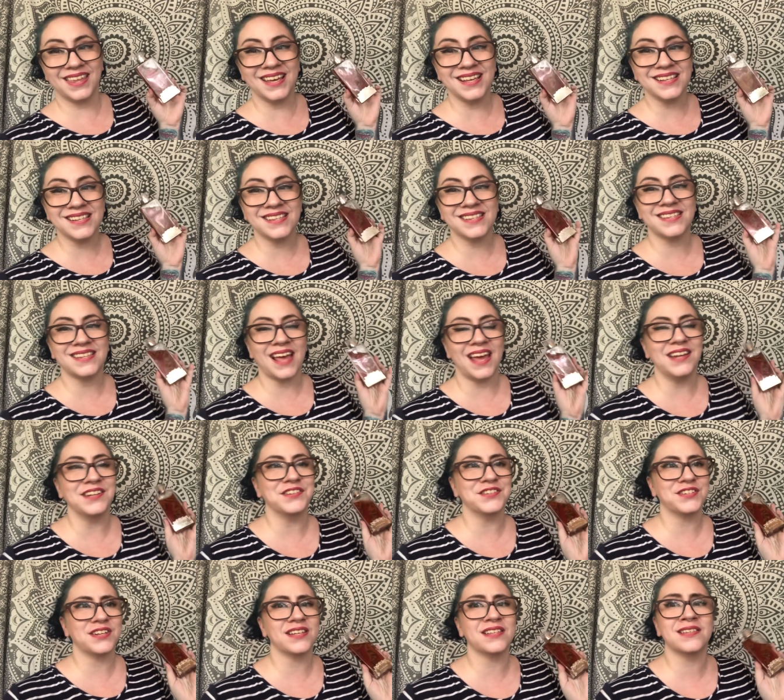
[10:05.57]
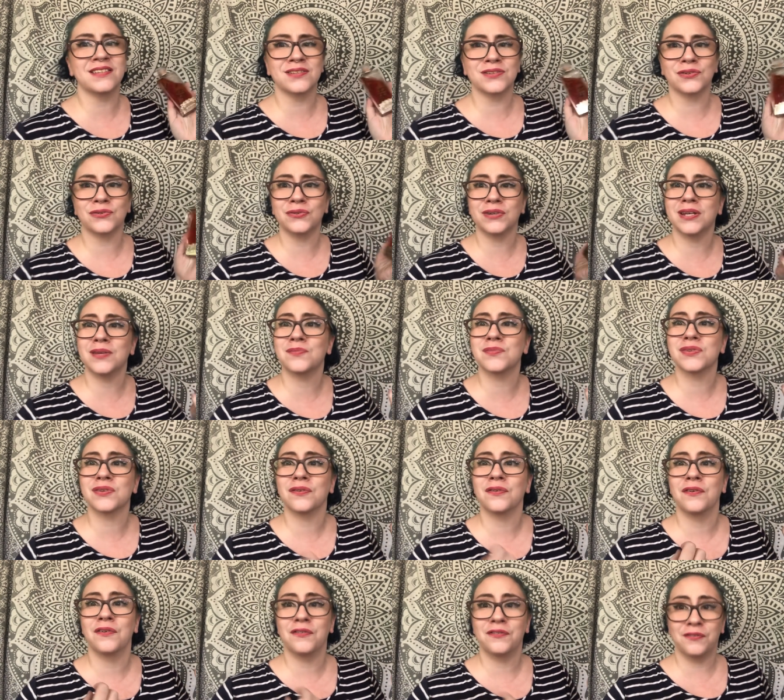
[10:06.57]
This scent just screams
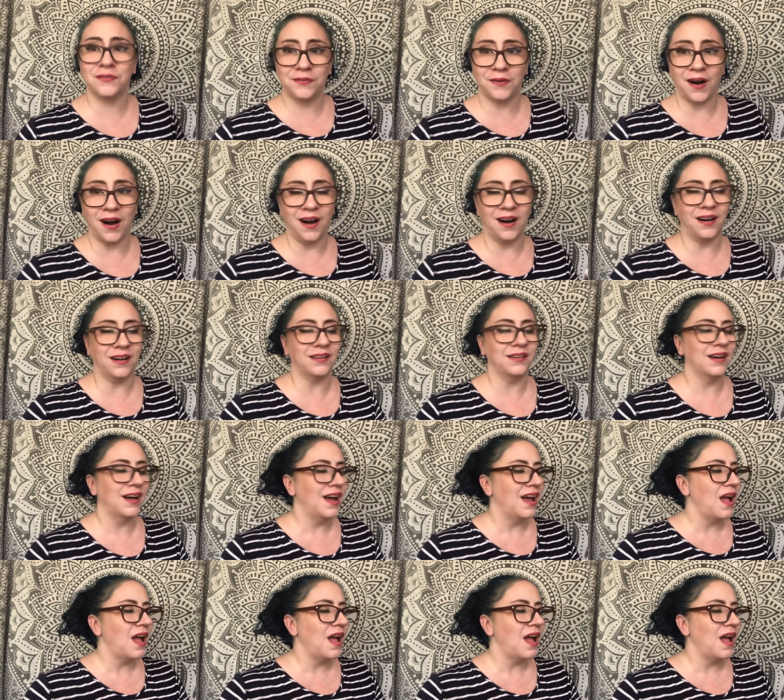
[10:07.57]
fall.